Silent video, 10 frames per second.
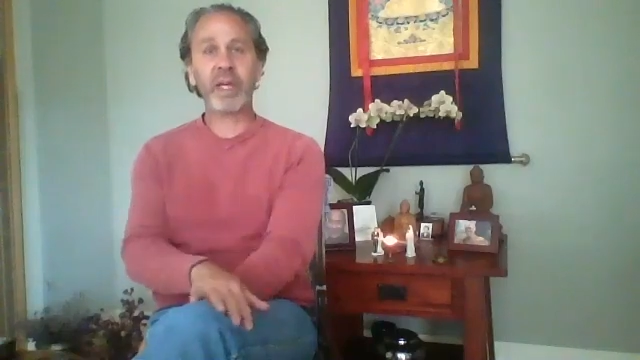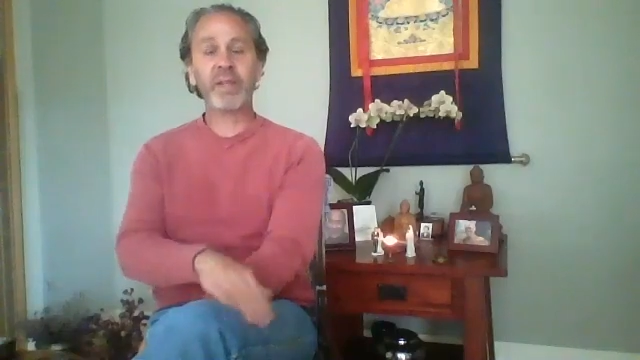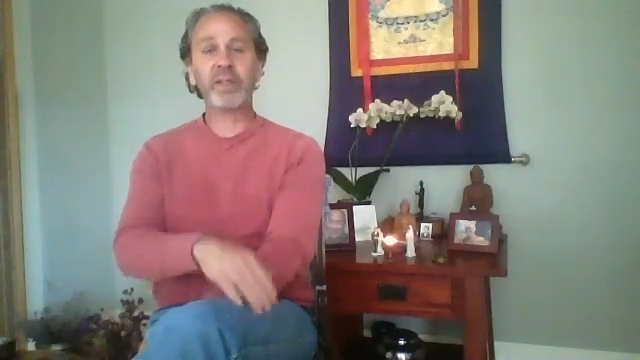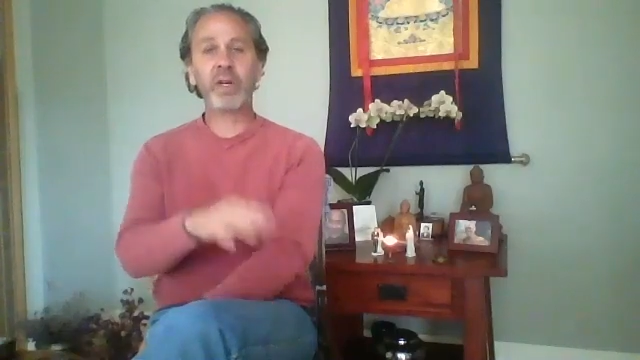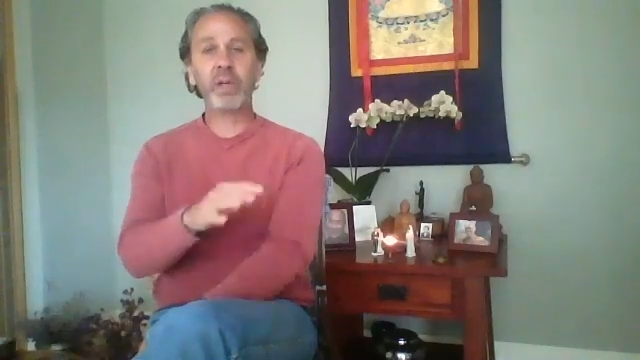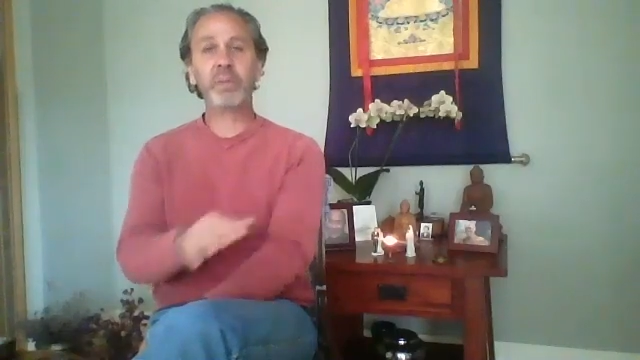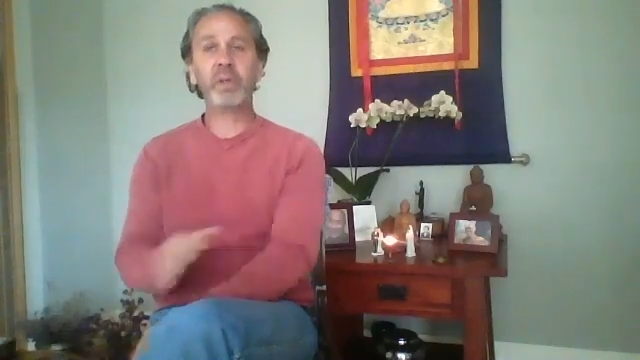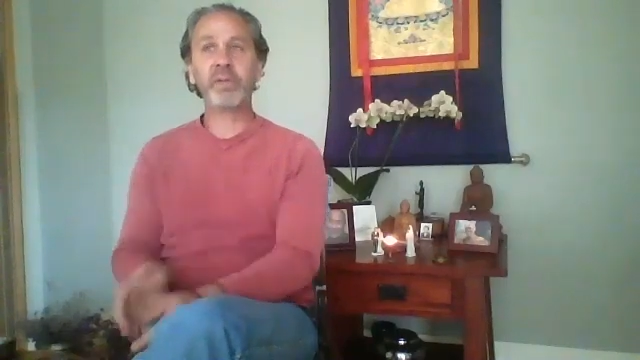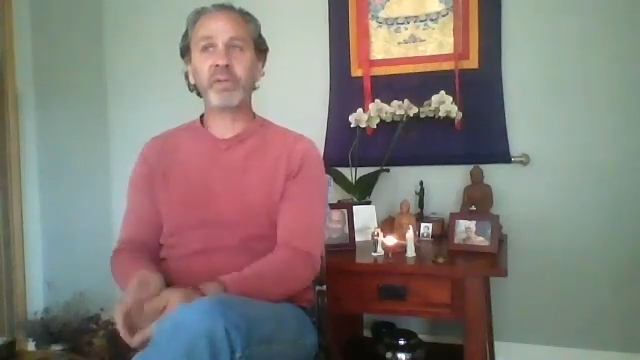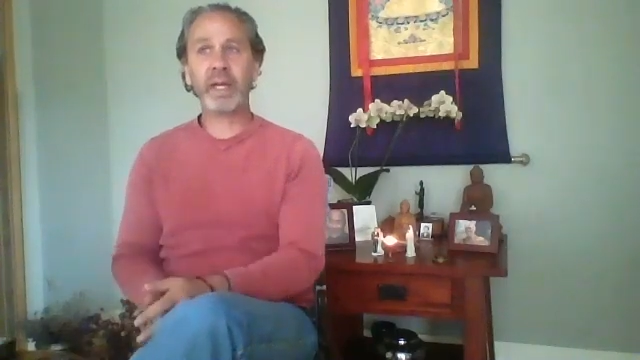it's called
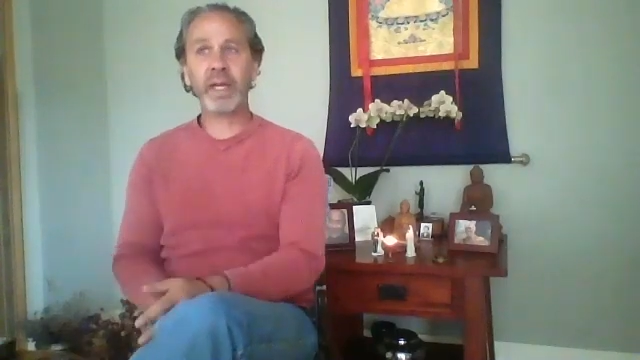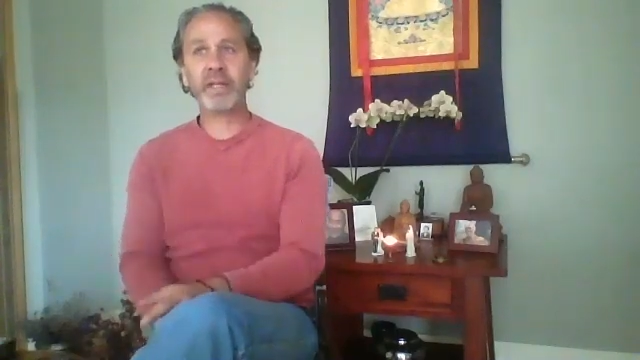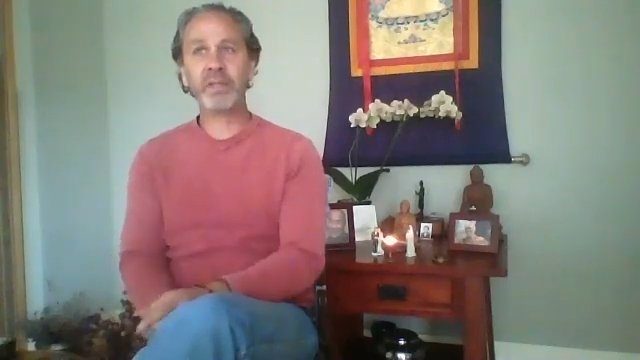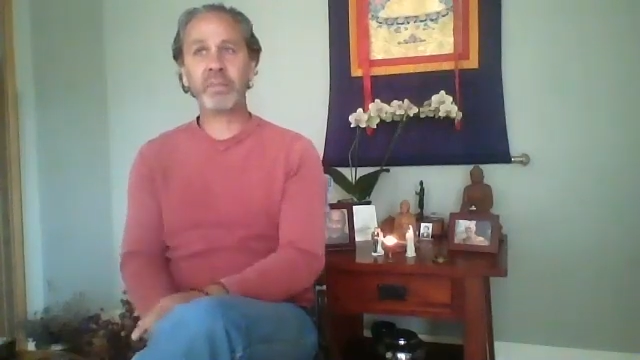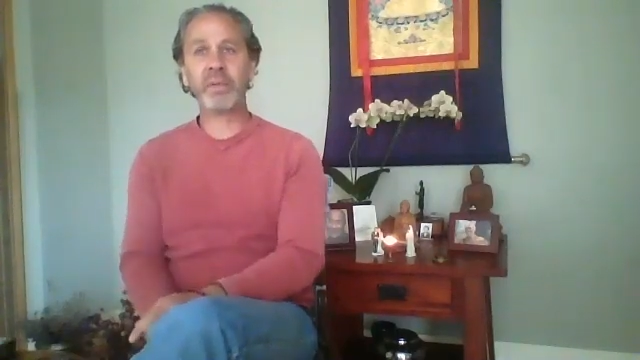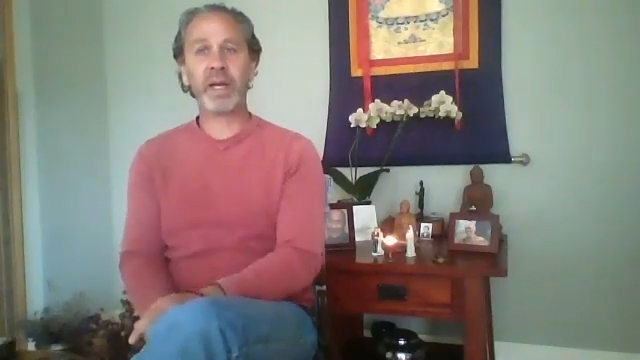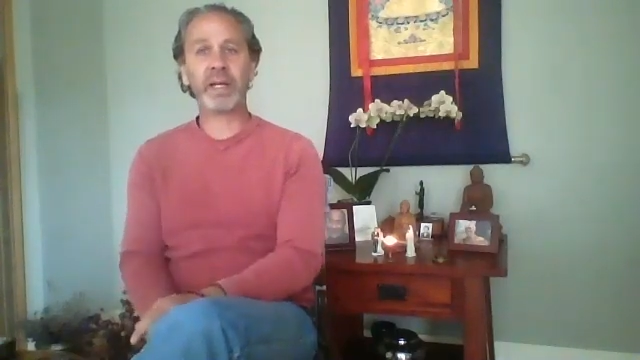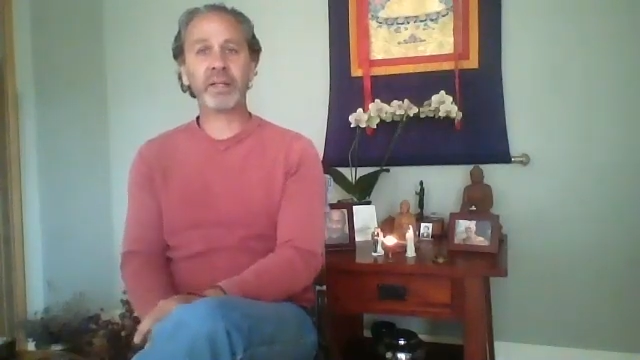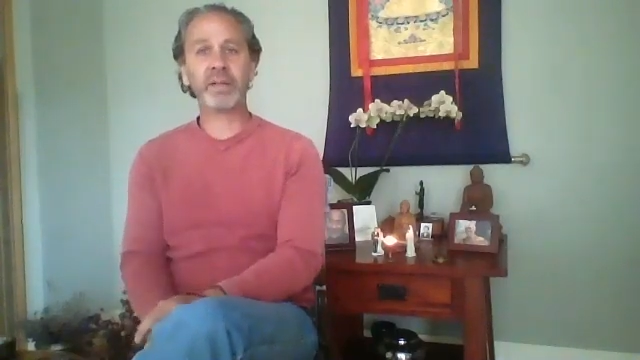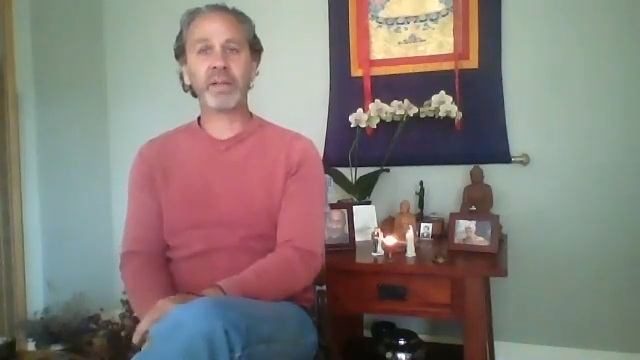purification
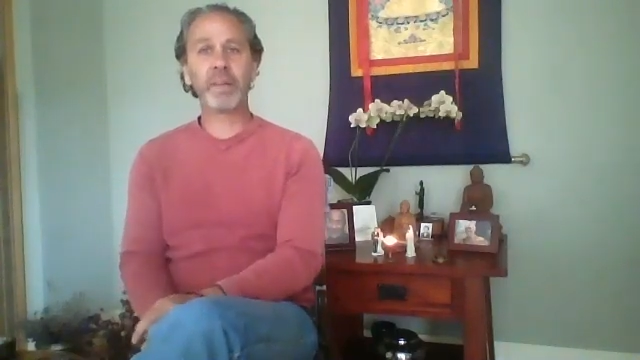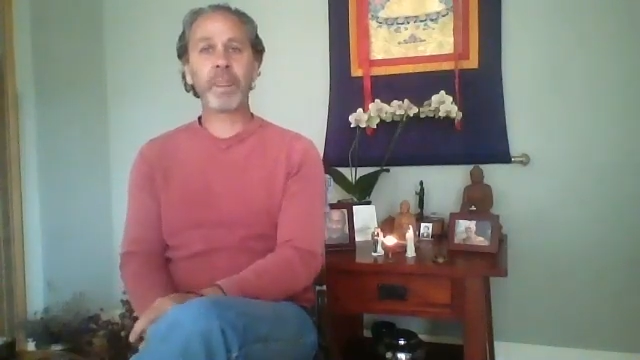practice.